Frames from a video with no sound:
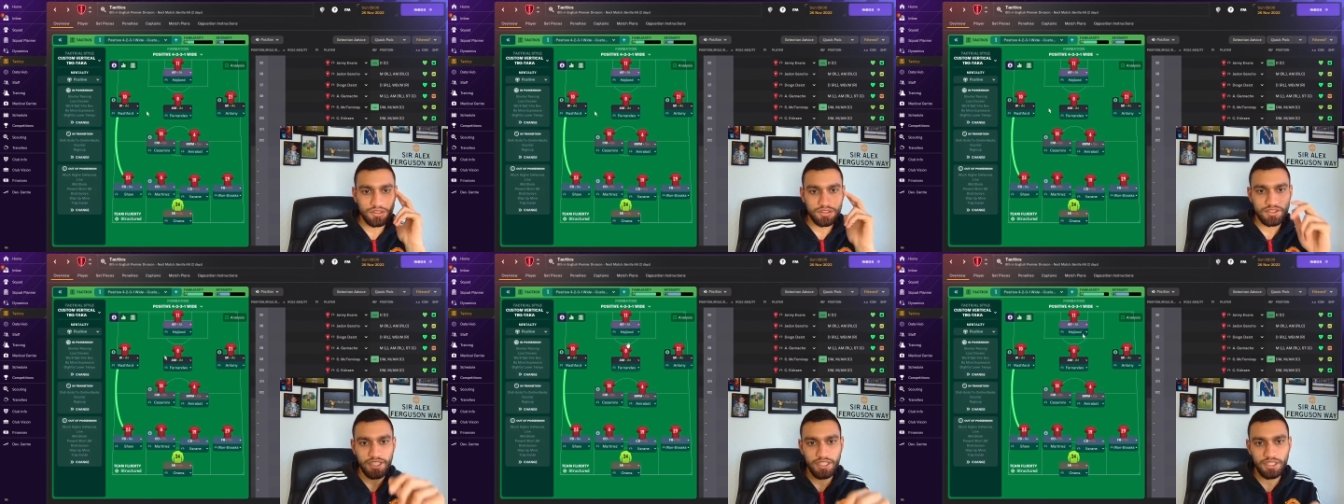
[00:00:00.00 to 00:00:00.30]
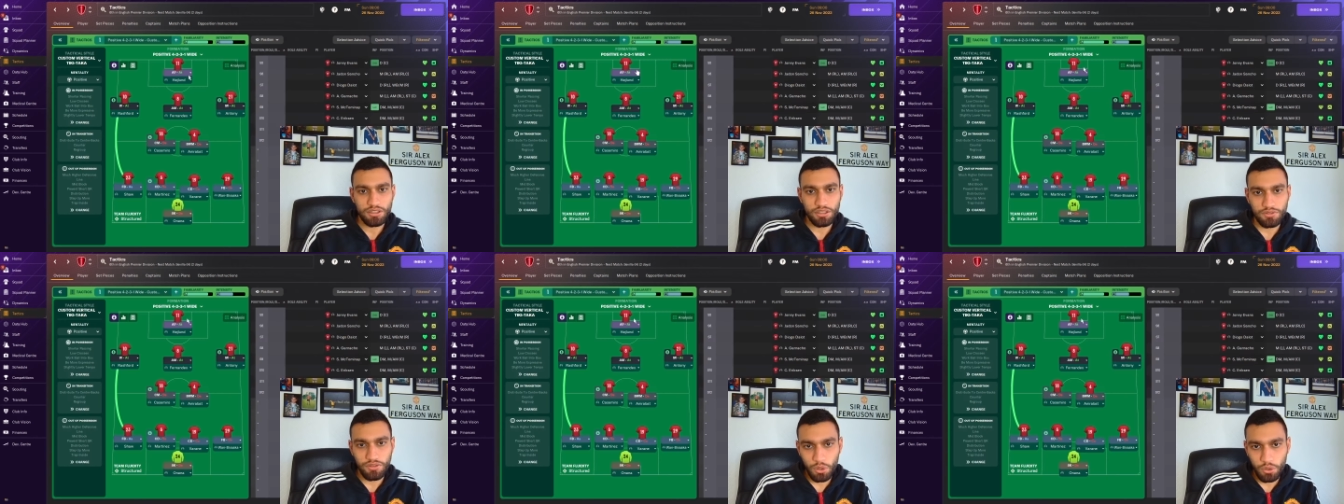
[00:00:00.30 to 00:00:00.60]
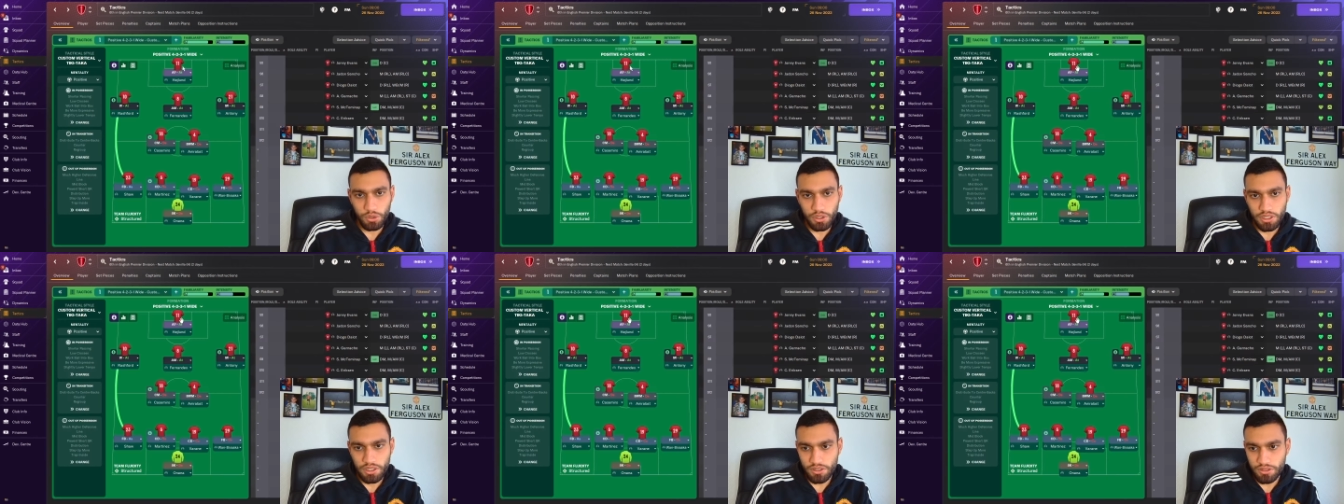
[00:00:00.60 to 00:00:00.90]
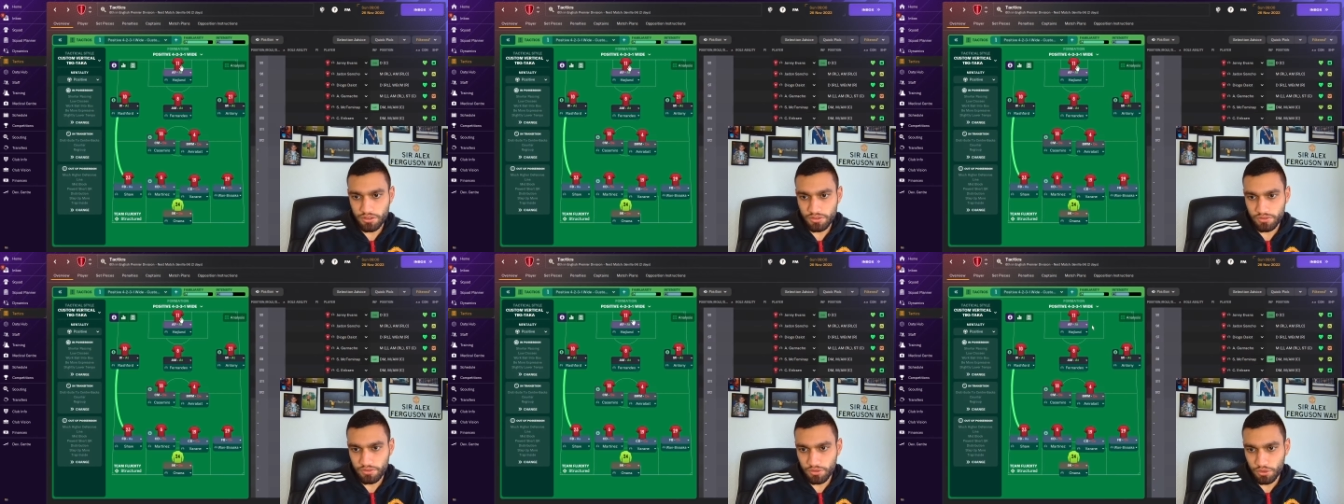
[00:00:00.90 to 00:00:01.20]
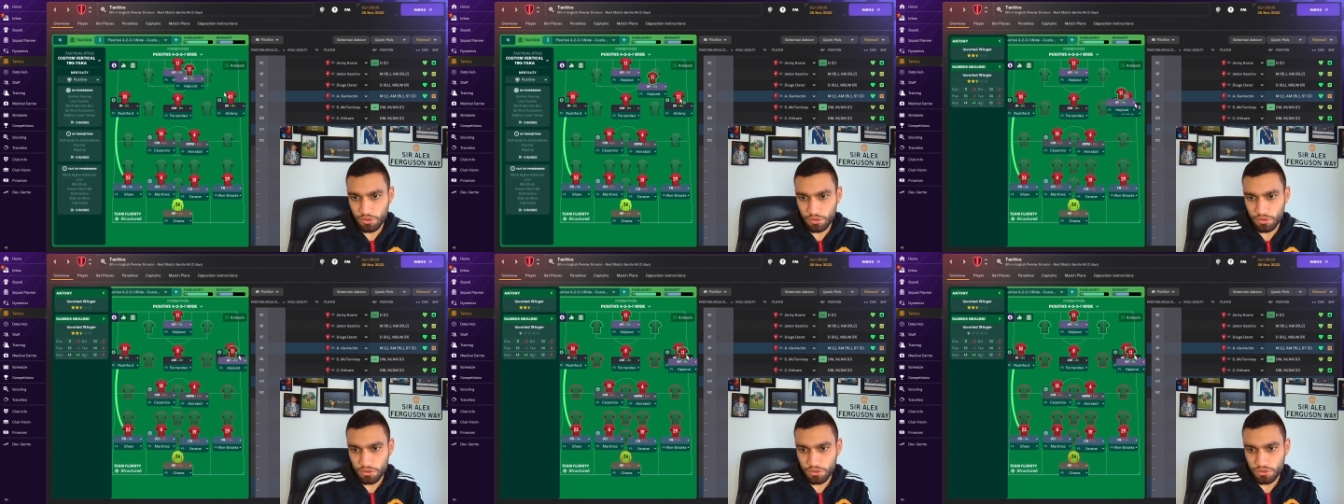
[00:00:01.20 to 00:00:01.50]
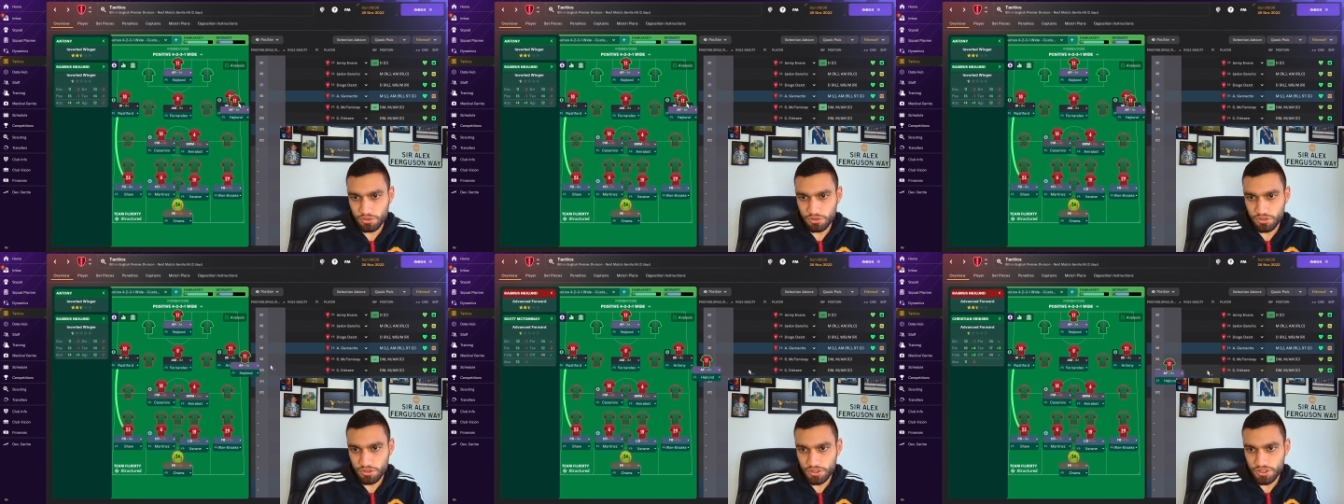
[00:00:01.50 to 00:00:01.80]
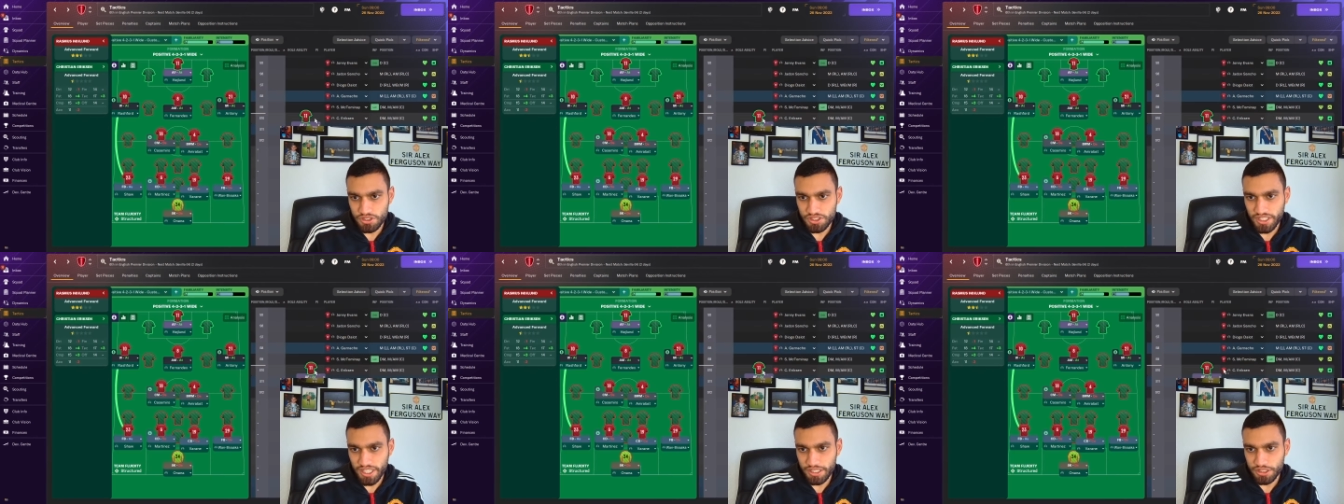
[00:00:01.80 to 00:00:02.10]
take off Højlund for
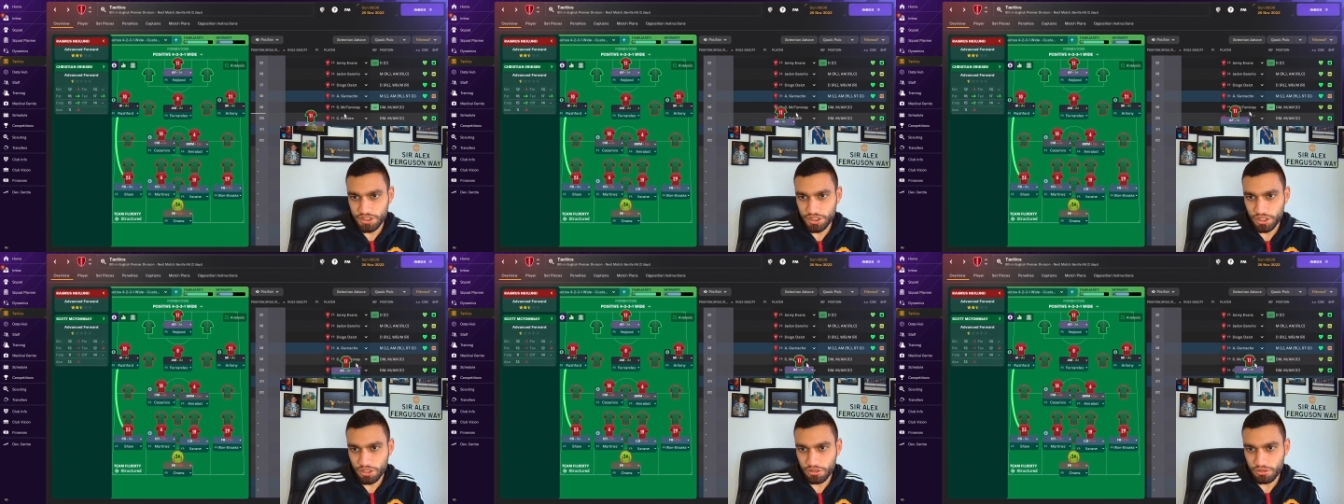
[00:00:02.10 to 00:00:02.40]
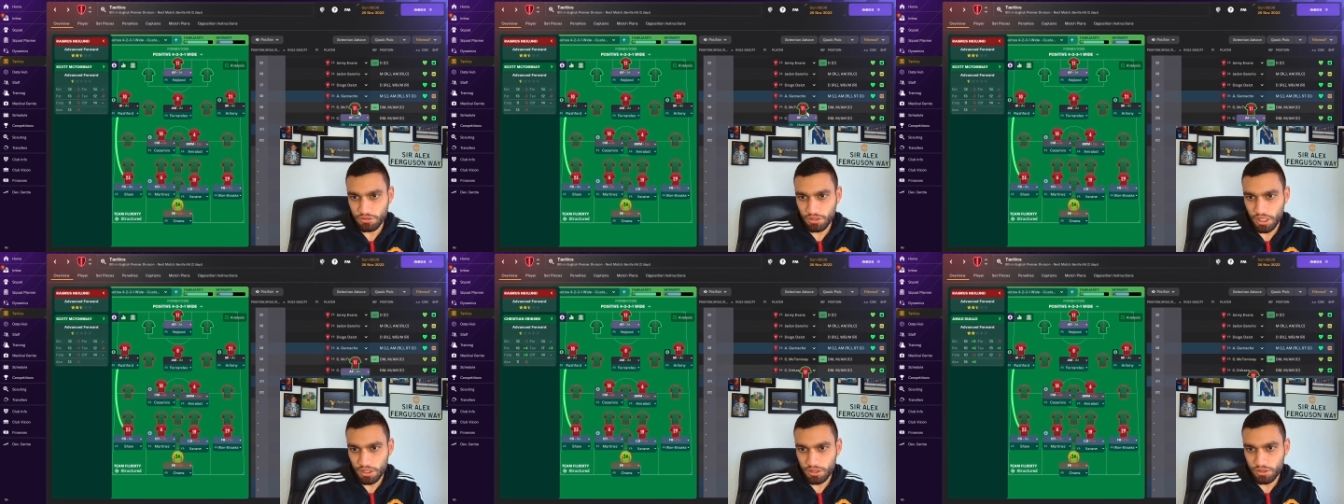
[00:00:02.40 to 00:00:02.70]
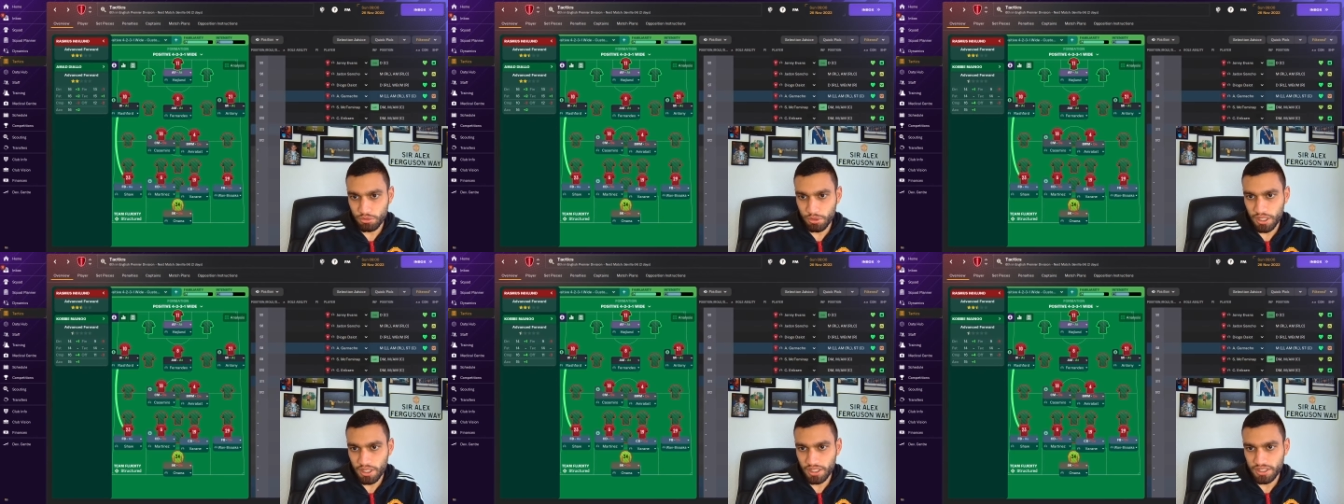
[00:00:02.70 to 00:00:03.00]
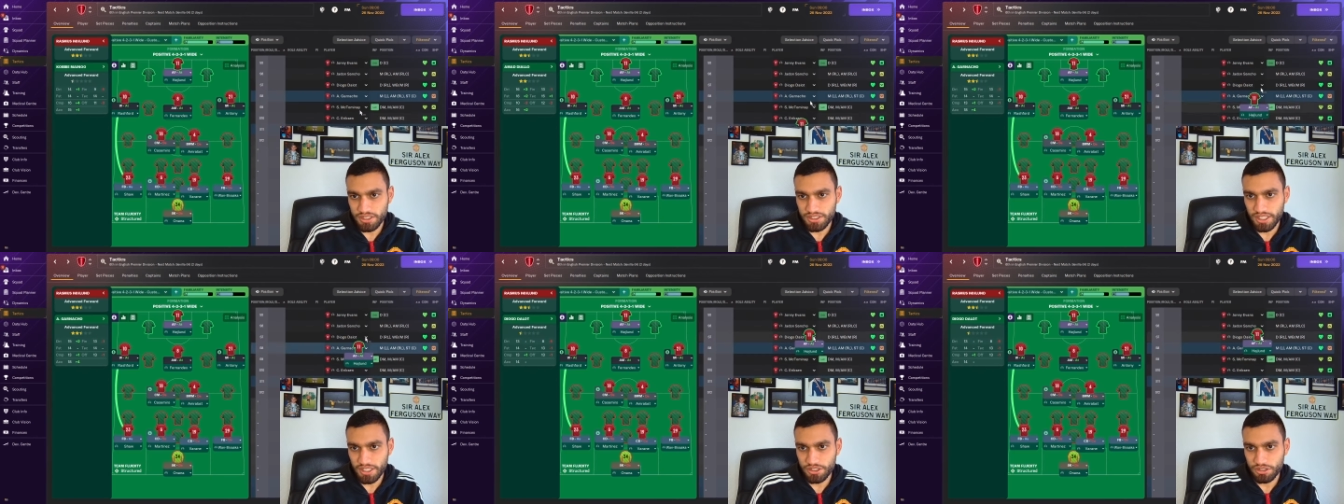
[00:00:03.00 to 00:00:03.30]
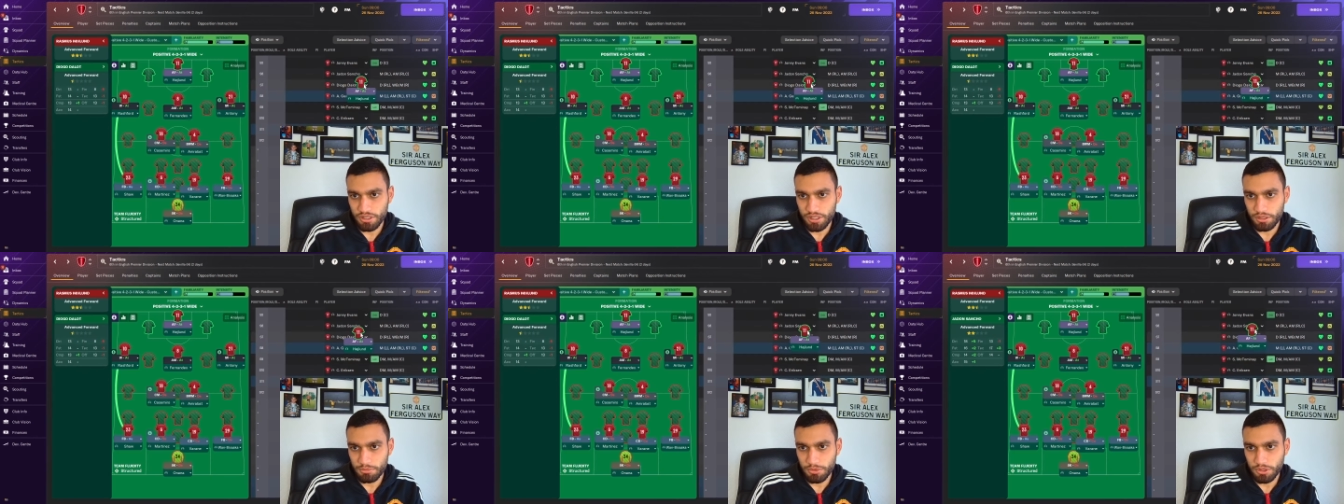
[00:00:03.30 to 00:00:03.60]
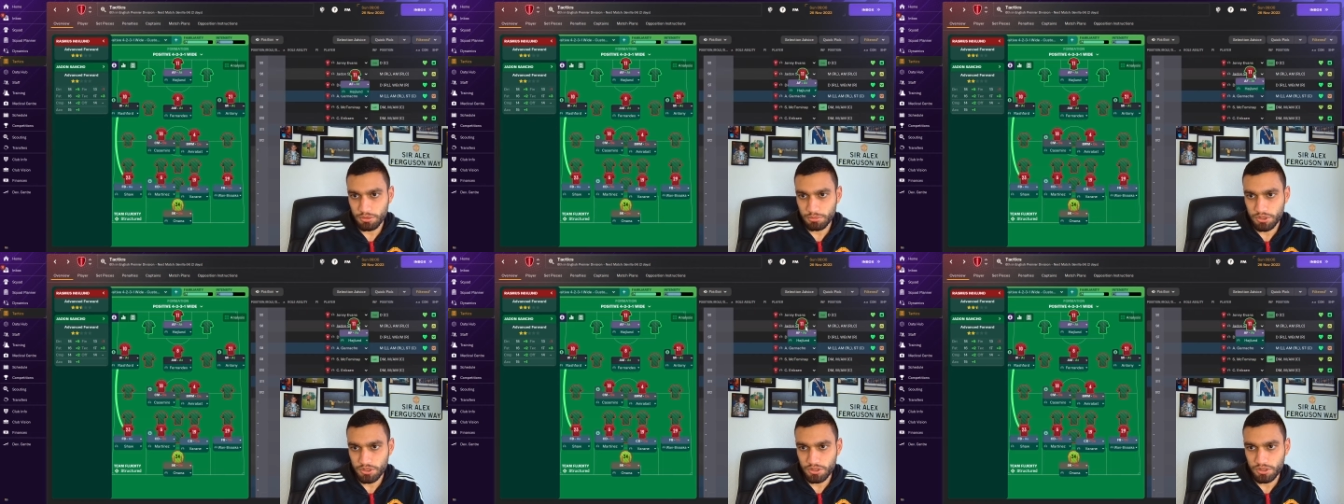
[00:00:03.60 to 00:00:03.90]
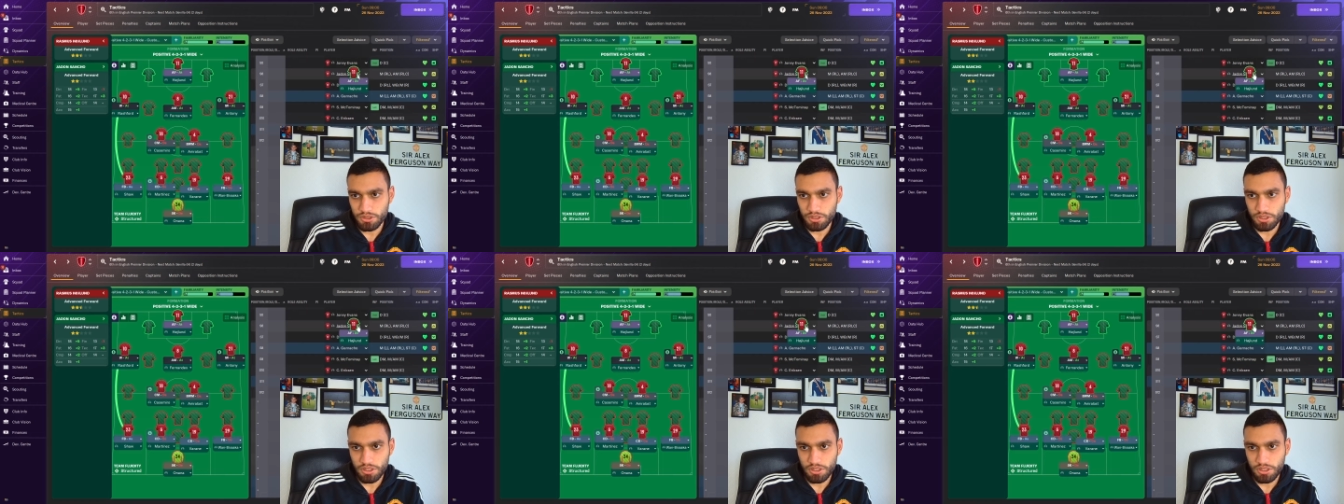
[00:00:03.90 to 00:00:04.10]
Sancho. I quite like Sancho at the moment.